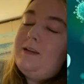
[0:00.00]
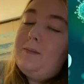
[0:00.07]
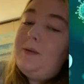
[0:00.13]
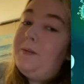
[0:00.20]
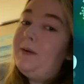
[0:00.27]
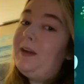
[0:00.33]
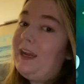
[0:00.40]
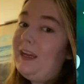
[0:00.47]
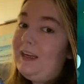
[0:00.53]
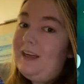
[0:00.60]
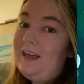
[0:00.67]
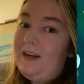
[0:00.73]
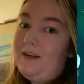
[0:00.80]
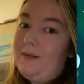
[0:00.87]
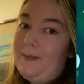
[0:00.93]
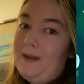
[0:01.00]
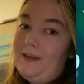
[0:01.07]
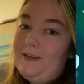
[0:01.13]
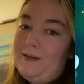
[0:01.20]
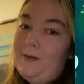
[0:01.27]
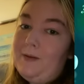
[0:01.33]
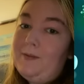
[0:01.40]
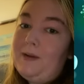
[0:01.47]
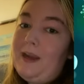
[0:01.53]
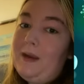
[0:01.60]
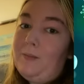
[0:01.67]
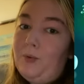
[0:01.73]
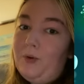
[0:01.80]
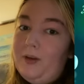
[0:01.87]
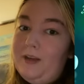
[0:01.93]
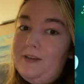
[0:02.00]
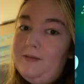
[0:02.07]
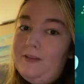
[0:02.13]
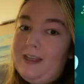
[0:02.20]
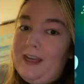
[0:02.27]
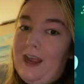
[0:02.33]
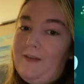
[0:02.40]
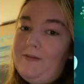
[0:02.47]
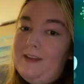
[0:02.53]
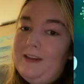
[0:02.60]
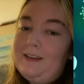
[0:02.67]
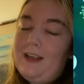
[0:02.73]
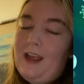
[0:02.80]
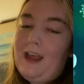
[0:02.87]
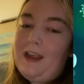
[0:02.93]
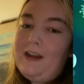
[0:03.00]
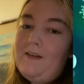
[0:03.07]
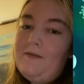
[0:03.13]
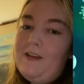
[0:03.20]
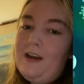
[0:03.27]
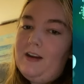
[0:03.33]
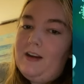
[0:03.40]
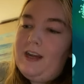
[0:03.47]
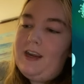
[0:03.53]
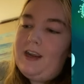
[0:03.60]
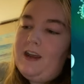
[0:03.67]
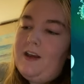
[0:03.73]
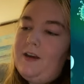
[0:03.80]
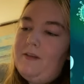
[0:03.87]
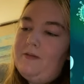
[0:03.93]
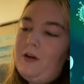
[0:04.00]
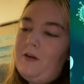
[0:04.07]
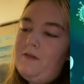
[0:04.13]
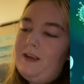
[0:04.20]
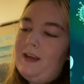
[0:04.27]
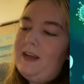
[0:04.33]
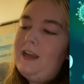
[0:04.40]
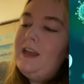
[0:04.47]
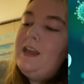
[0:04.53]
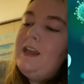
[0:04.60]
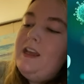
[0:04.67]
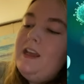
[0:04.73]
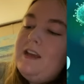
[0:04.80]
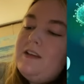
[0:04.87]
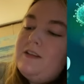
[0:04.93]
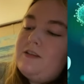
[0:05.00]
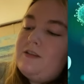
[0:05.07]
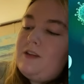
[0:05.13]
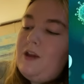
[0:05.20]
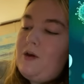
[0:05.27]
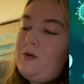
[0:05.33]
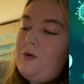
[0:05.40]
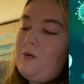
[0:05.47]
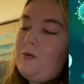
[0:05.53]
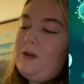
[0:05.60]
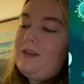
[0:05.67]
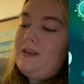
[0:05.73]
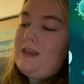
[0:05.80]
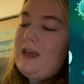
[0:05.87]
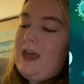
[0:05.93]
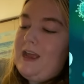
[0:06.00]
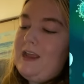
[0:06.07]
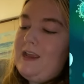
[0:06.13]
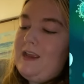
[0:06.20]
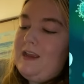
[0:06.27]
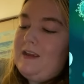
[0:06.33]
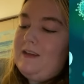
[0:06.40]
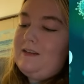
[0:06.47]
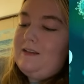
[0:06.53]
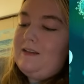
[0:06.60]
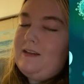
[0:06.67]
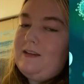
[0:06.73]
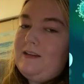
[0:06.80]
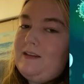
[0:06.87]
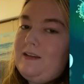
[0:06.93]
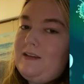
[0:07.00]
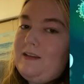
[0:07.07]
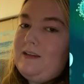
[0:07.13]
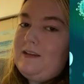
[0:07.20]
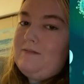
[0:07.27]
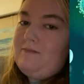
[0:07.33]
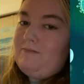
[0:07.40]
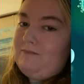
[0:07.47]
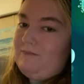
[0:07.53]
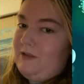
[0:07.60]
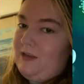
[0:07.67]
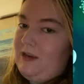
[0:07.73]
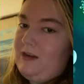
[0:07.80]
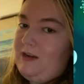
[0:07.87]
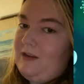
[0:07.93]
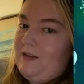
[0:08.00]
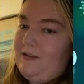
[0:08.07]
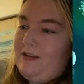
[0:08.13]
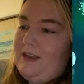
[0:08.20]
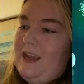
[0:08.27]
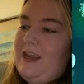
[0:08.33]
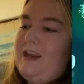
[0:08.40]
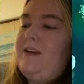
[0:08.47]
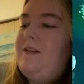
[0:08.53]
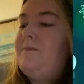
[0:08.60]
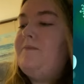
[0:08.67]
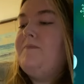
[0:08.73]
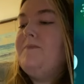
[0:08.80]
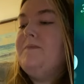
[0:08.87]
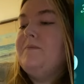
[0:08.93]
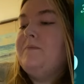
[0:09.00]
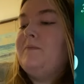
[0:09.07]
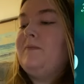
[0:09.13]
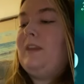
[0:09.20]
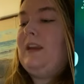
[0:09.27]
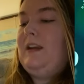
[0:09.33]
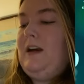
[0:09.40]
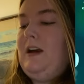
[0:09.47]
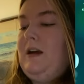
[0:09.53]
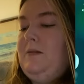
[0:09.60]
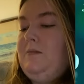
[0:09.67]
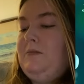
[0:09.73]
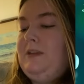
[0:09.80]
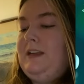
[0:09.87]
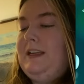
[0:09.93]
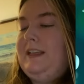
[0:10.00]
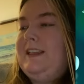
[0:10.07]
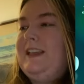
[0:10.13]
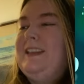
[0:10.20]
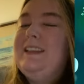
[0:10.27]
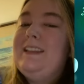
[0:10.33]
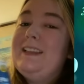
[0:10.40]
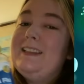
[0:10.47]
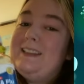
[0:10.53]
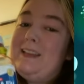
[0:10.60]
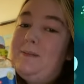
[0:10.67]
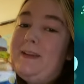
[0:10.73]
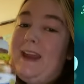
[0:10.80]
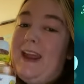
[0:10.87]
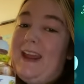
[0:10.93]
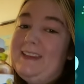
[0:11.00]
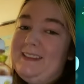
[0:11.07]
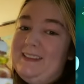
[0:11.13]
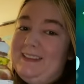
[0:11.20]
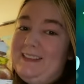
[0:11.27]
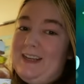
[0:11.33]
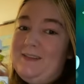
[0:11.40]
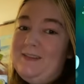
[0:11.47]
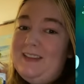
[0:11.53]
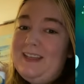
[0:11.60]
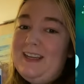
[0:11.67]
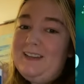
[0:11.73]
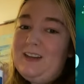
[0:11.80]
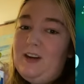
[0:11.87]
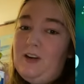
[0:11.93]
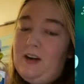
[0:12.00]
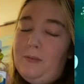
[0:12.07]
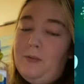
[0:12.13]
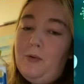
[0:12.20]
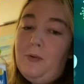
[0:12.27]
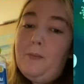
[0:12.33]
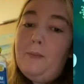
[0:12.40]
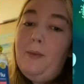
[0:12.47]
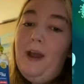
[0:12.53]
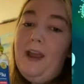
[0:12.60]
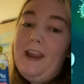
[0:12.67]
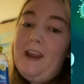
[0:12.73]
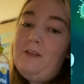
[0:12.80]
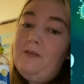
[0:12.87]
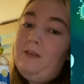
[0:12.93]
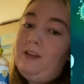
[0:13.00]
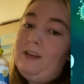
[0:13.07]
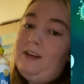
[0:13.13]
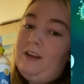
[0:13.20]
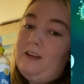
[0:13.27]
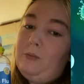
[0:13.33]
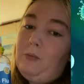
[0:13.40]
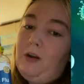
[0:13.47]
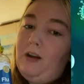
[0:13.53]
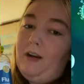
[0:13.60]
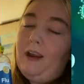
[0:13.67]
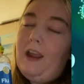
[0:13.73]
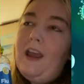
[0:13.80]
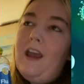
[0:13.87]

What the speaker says: people can't get out of bed. Some people can't breathe when they have this kind of variant of COVID. So that is another thing. Like I said, this is some nasty stuff. It tastes horrible, but it really does work.